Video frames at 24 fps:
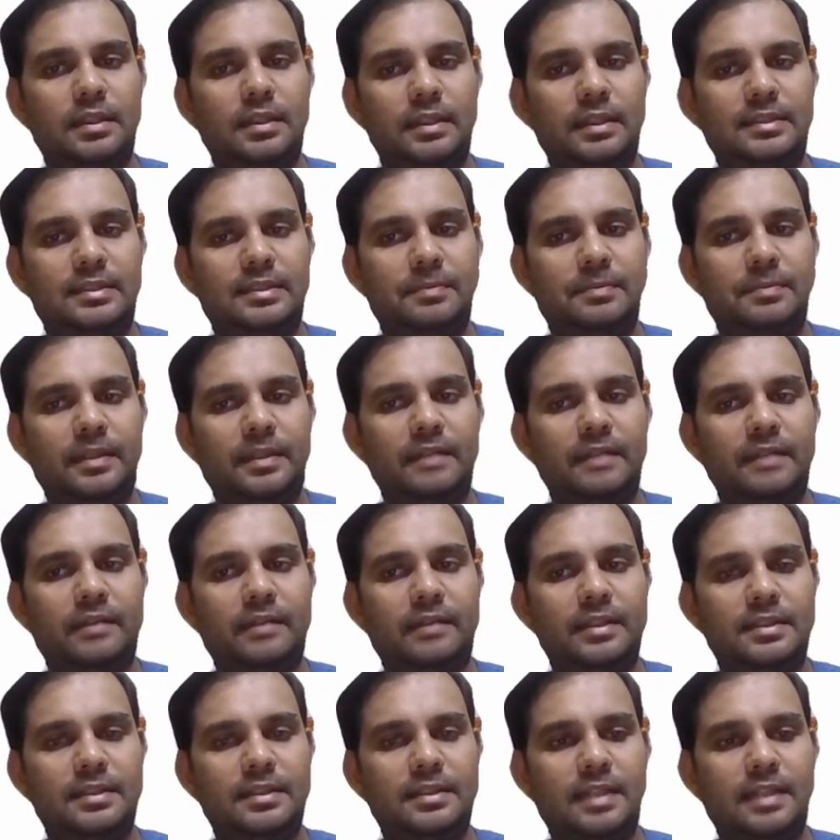its effective
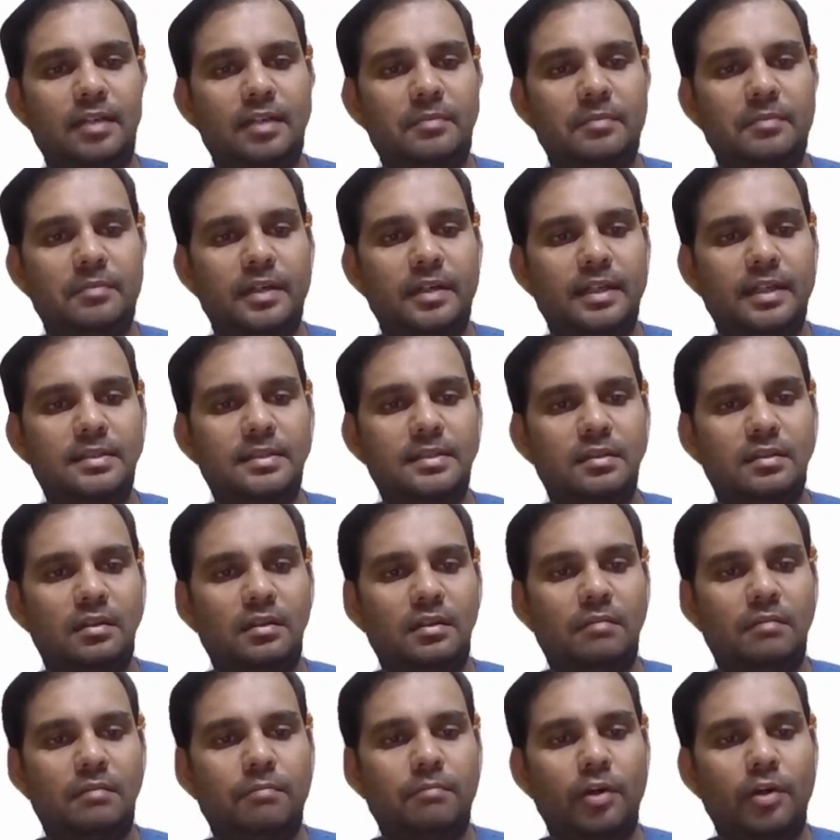length is adopted as
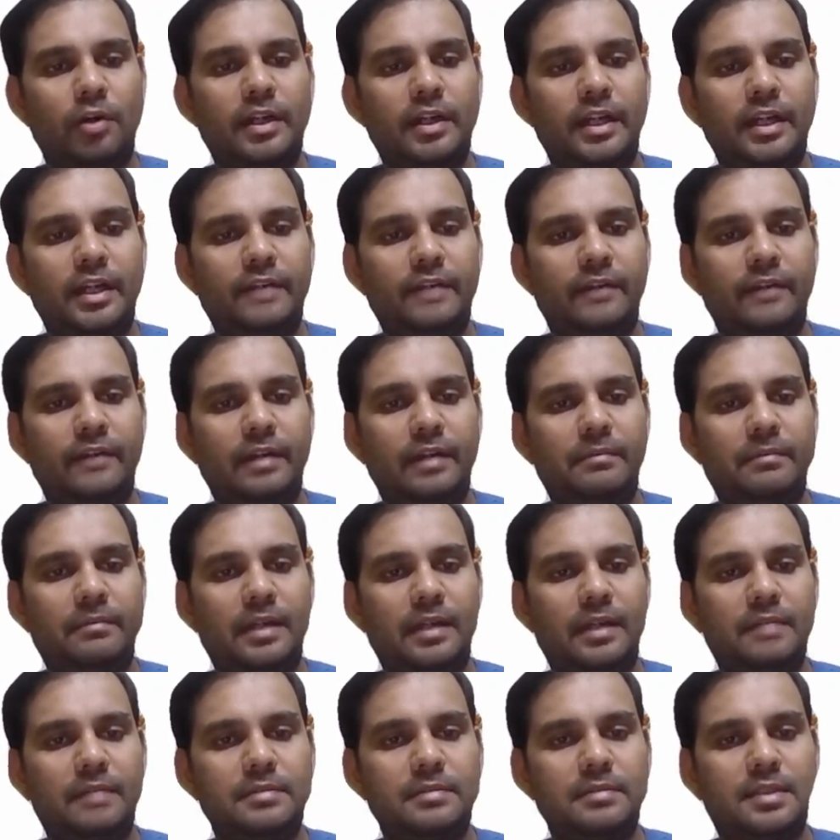0.85
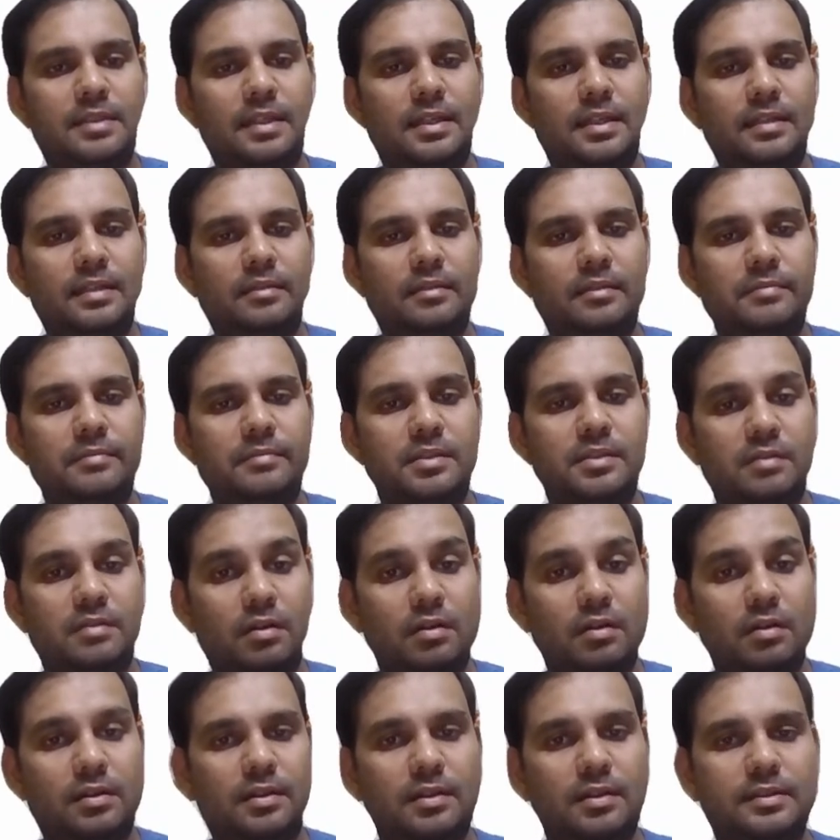times the length of the
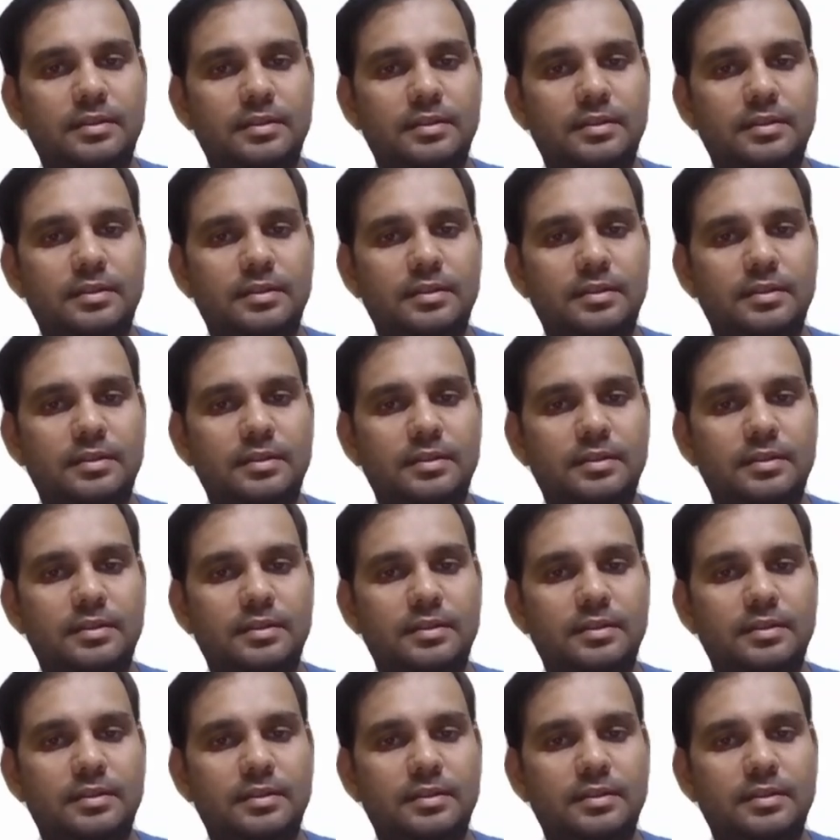strut